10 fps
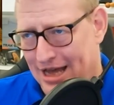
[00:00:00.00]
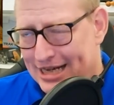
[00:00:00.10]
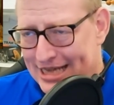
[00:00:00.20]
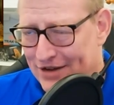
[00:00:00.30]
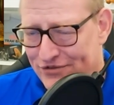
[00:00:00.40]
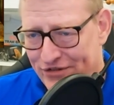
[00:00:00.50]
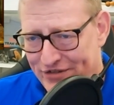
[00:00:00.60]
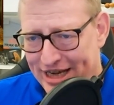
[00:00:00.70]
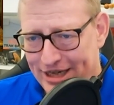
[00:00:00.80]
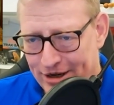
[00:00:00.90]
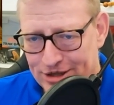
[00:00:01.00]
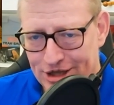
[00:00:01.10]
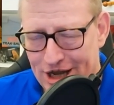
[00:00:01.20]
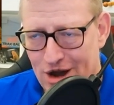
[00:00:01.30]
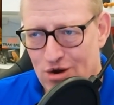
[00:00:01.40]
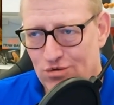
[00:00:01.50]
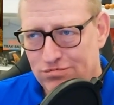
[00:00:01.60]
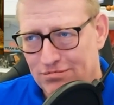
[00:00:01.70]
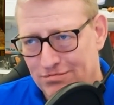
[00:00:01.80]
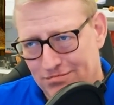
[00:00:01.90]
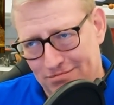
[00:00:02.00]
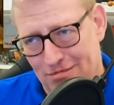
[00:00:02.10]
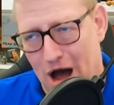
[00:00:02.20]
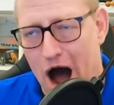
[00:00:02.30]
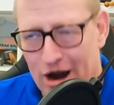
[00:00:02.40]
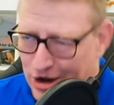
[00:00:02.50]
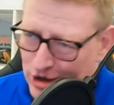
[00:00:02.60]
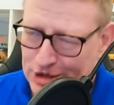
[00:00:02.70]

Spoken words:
10, 15 years ago, auditors